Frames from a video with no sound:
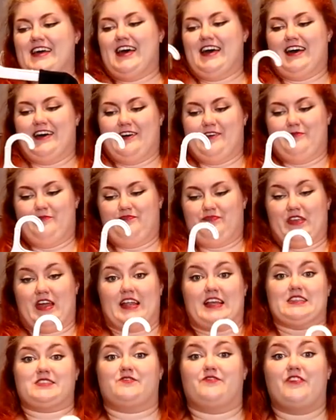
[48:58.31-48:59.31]
Um, and
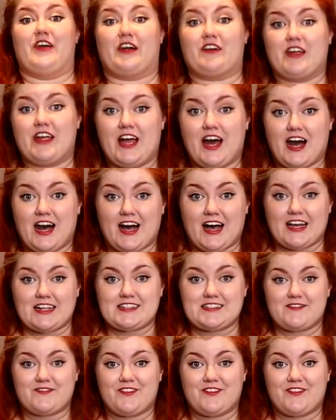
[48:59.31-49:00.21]
it gets very hot